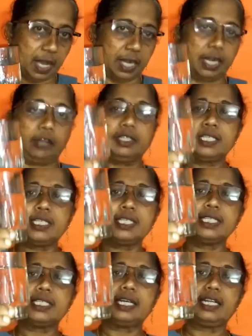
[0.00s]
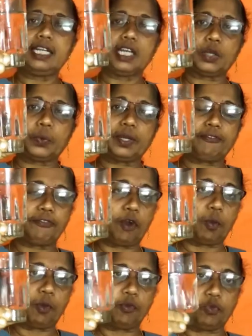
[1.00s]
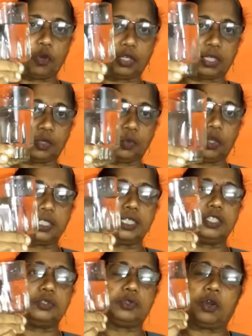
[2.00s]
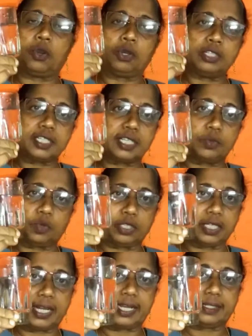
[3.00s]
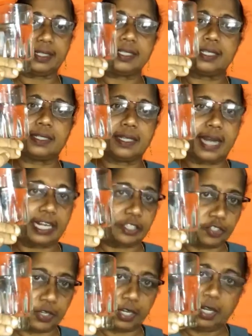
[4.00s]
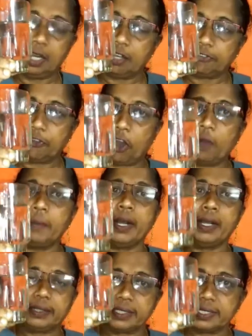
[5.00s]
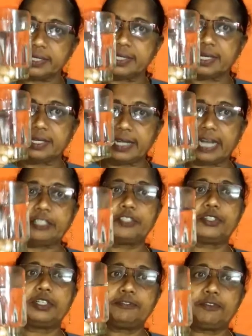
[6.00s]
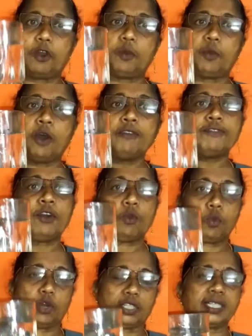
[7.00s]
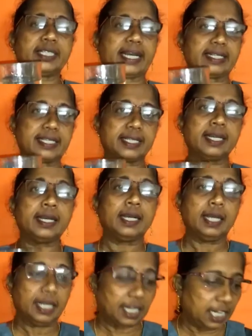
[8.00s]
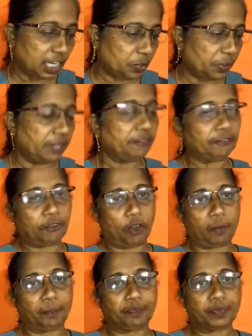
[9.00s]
Now this is the liquid form of water. Water, you all see water like this in the natural form. This is the natural form of water, that's the liquid form.